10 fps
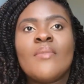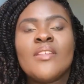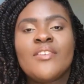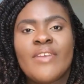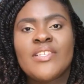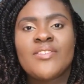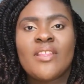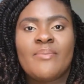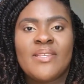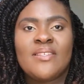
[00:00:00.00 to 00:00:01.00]
to register
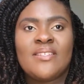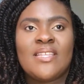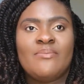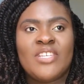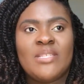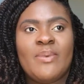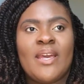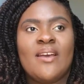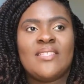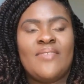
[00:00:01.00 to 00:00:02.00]
the business name, just
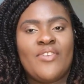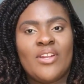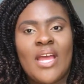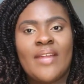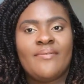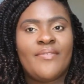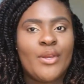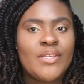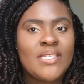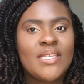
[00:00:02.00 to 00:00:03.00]
because if you're not
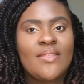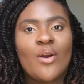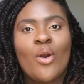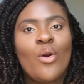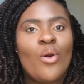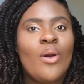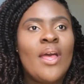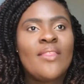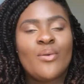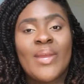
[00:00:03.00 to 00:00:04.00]
versed in the
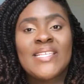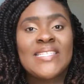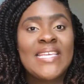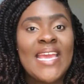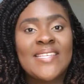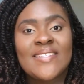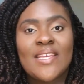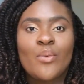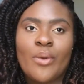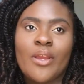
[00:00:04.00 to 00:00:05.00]
way
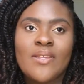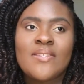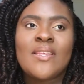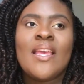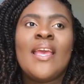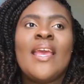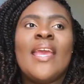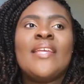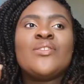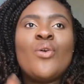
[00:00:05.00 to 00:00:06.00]
CAC works,
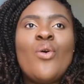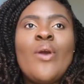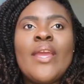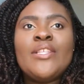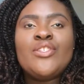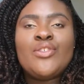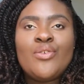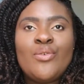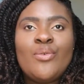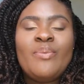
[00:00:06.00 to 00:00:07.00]
it's going
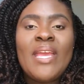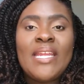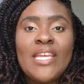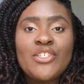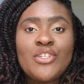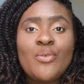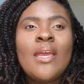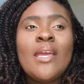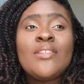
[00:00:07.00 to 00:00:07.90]
to be an issue.